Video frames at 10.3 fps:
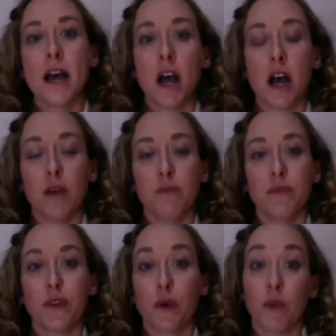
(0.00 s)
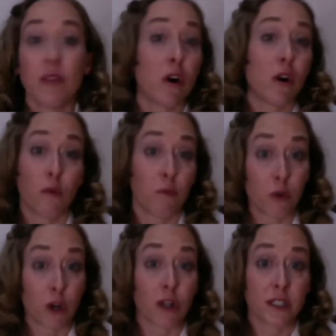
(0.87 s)
Um, so we've all
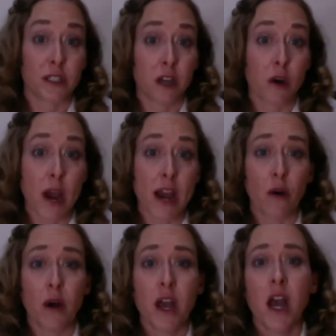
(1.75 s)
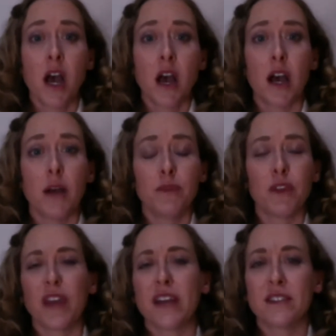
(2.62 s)
worked a while. Um,
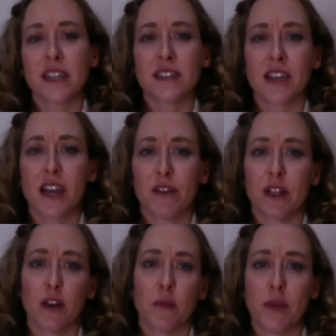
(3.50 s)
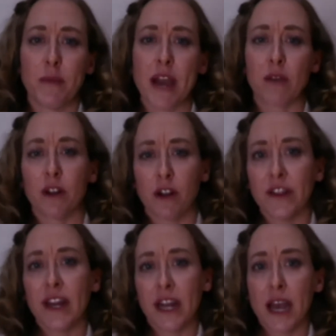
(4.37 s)
so that that's kind of a little bit of background
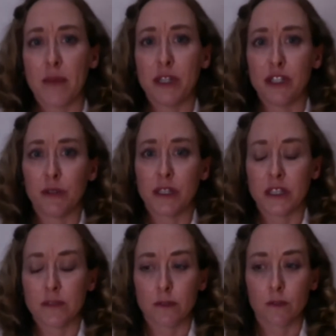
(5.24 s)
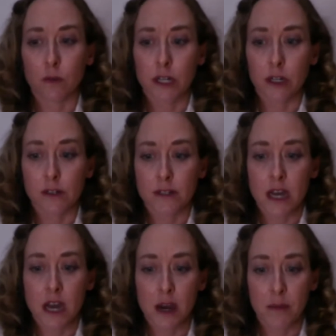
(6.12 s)
on that. I had been doing this for four years.
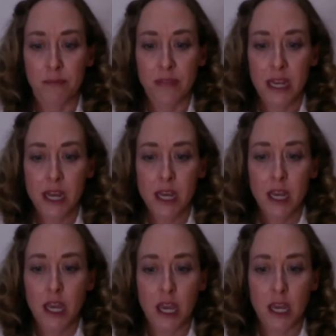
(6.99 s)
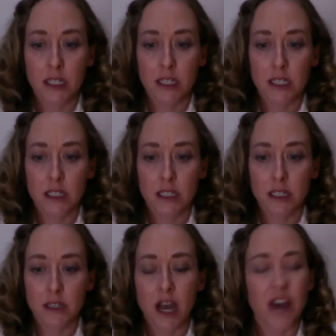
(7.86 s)
Um, and
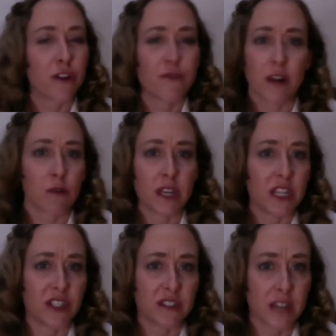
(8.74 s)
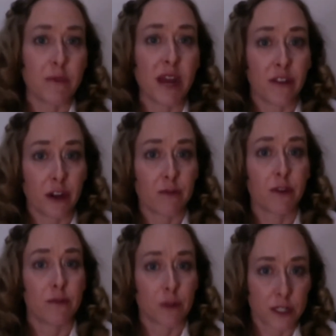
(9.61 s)
other federal agents come down there
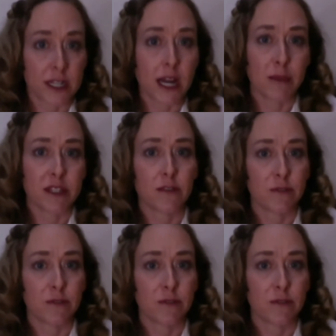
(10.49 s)
for the first time. It's the